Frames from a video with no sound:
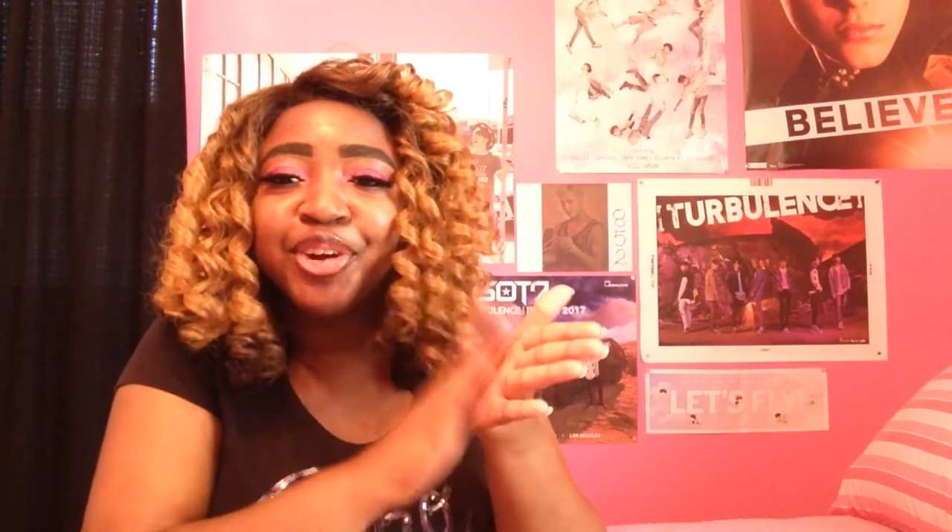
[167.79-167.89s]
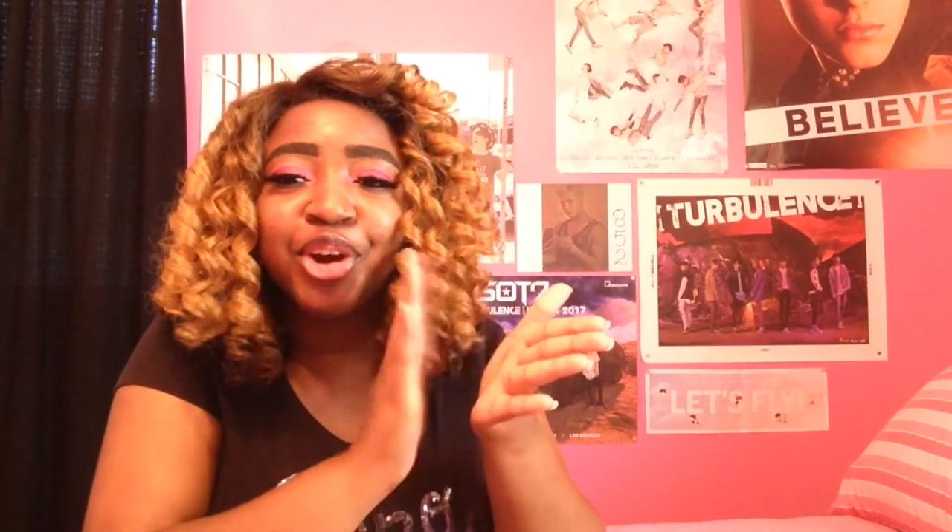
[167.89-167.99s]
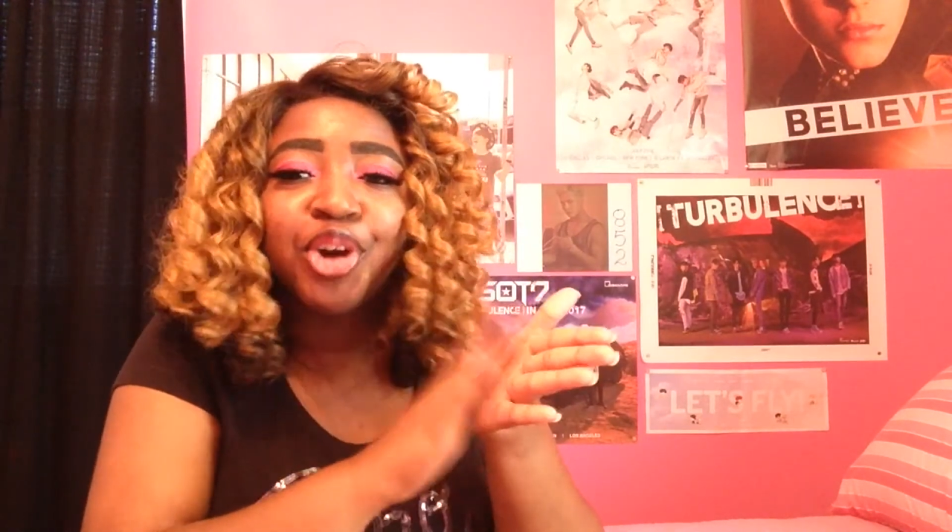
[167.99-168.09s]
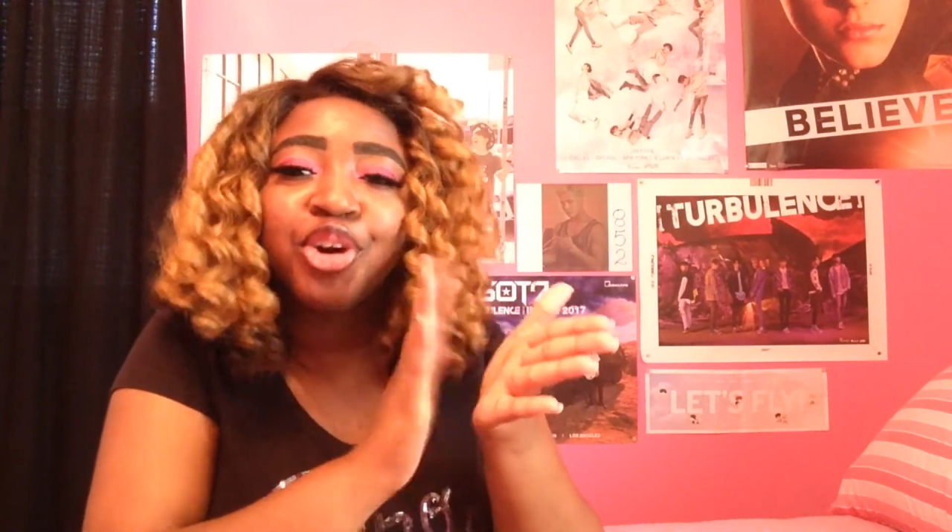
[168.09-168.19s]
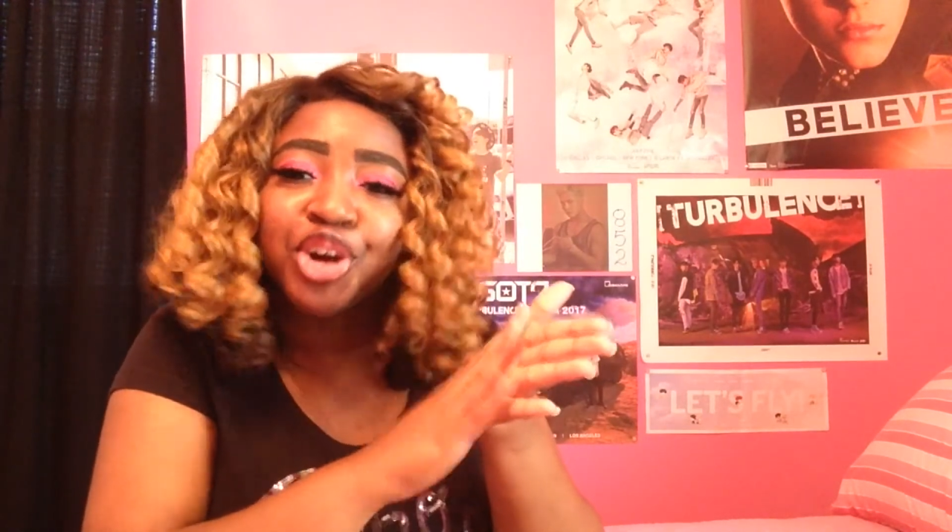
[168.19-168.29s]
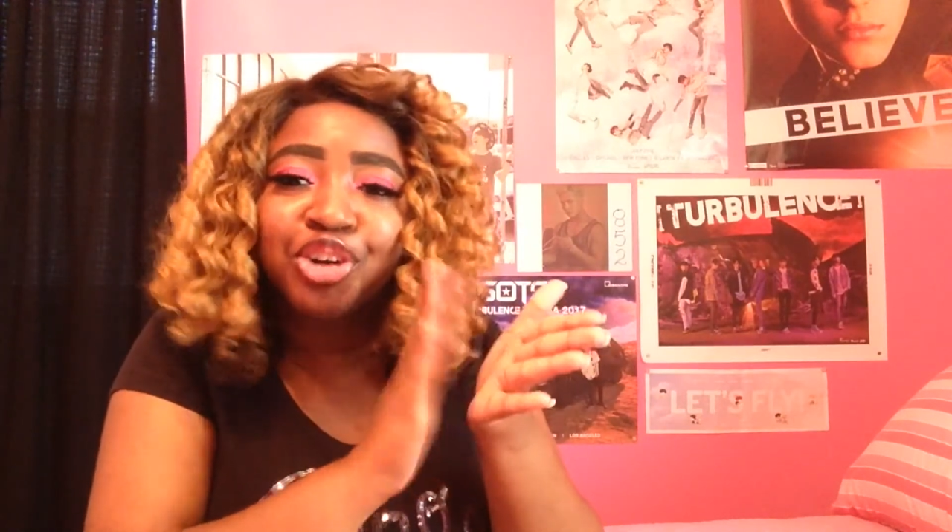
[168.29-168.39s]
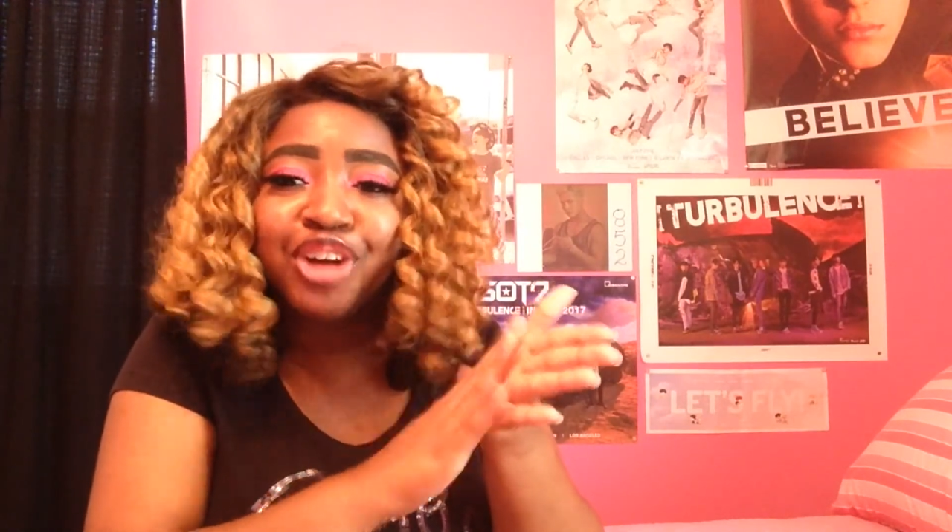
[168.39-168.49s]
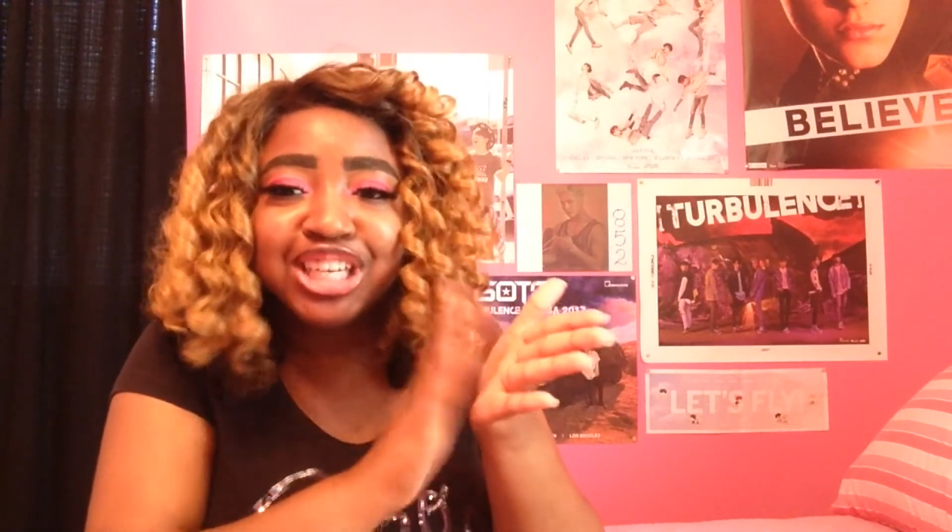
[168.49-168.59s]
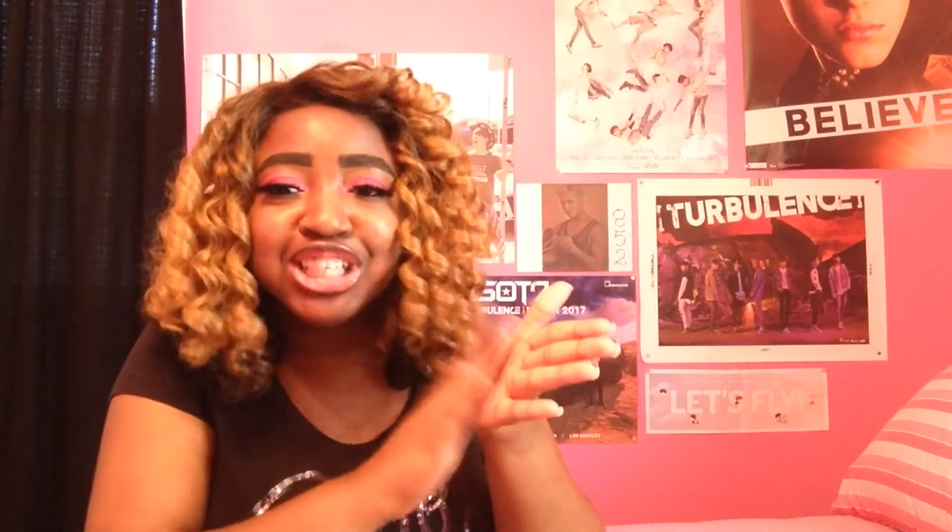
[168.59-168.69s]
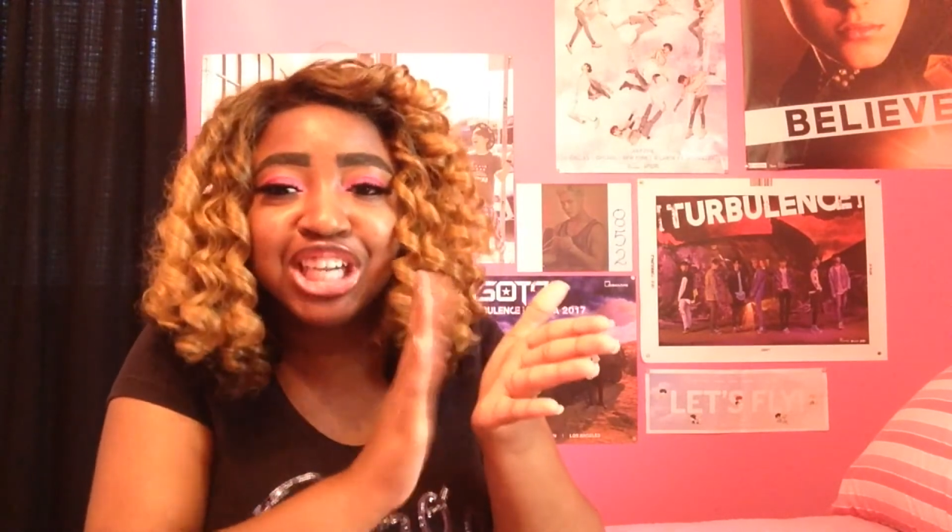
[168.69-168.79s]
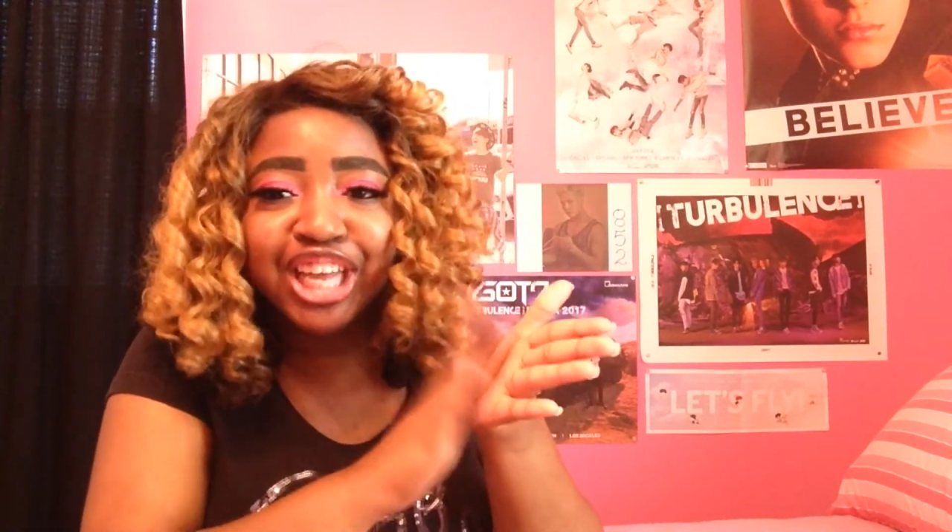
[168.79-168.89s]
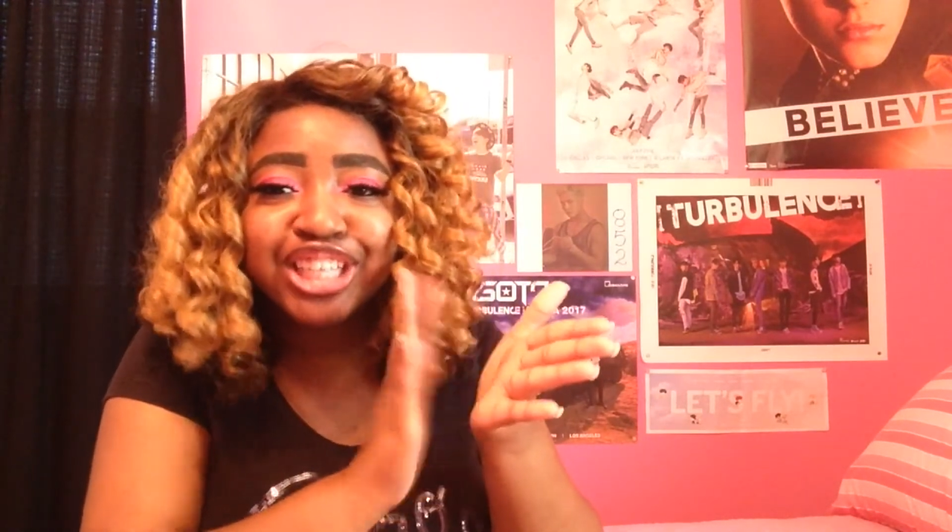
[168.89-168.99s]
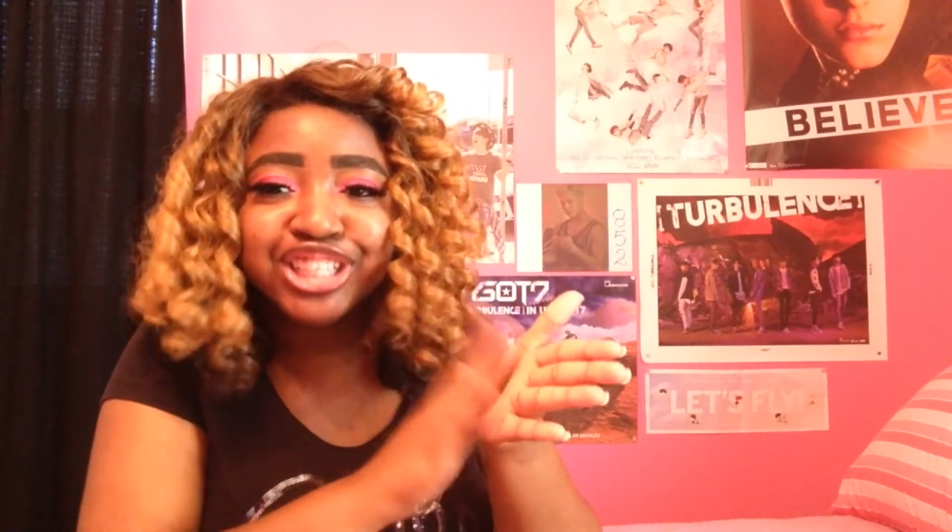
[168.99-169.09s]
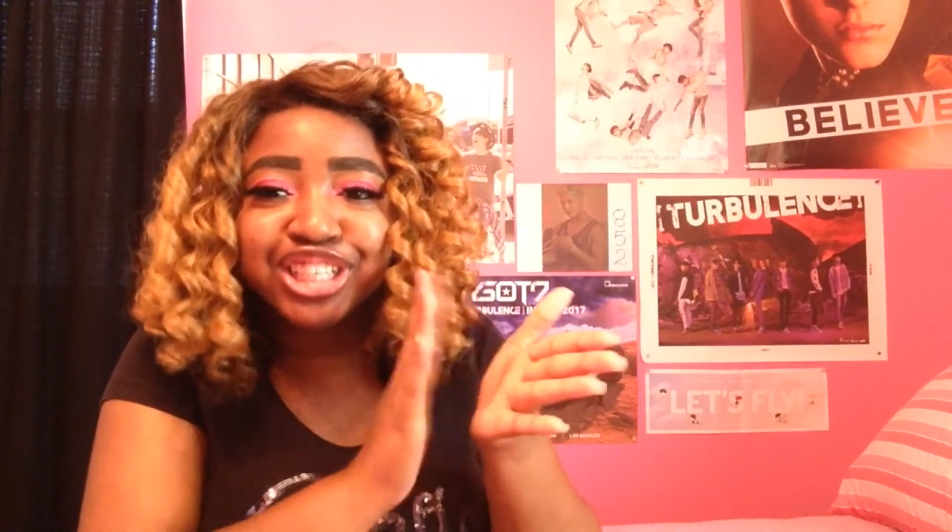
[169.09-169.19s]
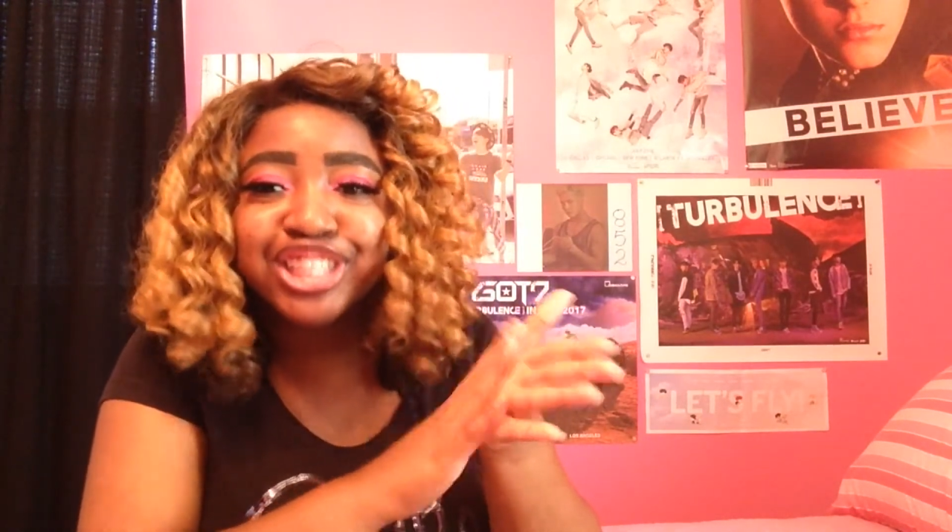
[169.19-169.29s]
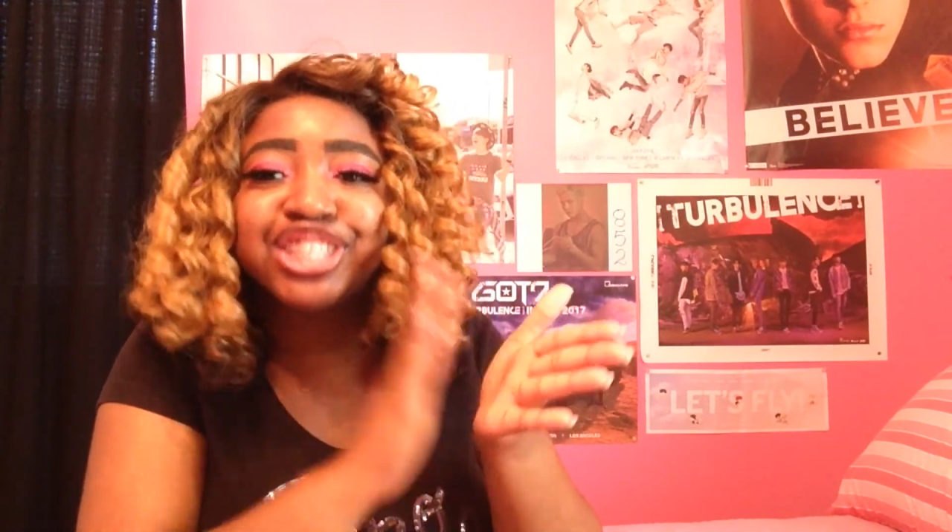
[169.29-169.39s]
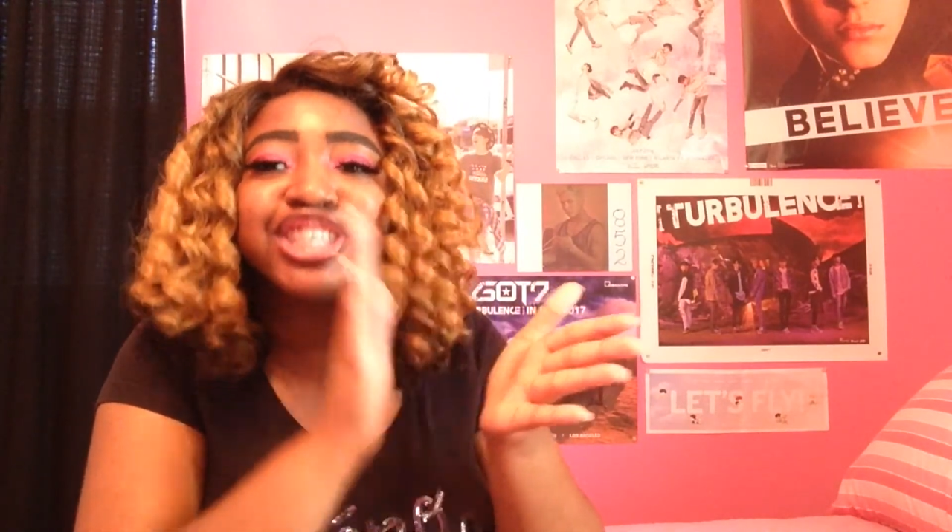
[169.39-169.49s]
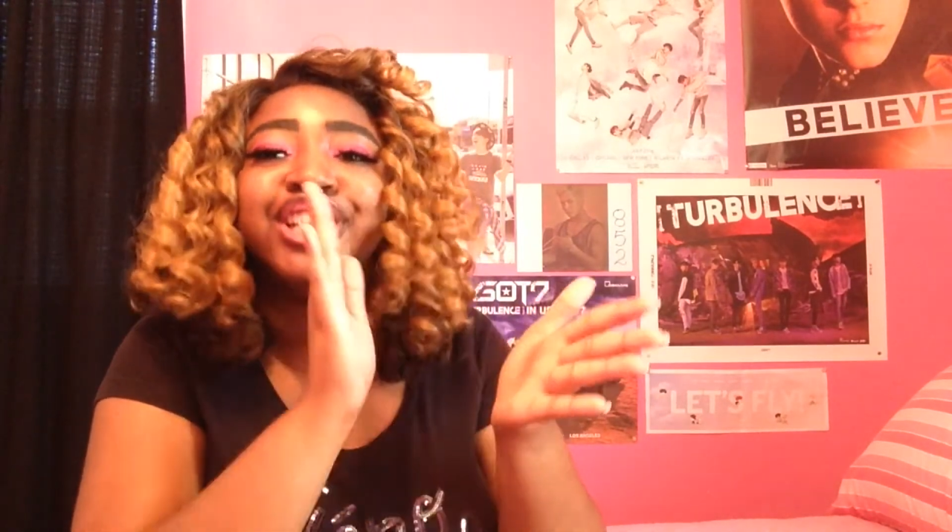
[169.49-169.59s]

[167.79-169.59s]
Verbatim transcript: Girl, congratulations,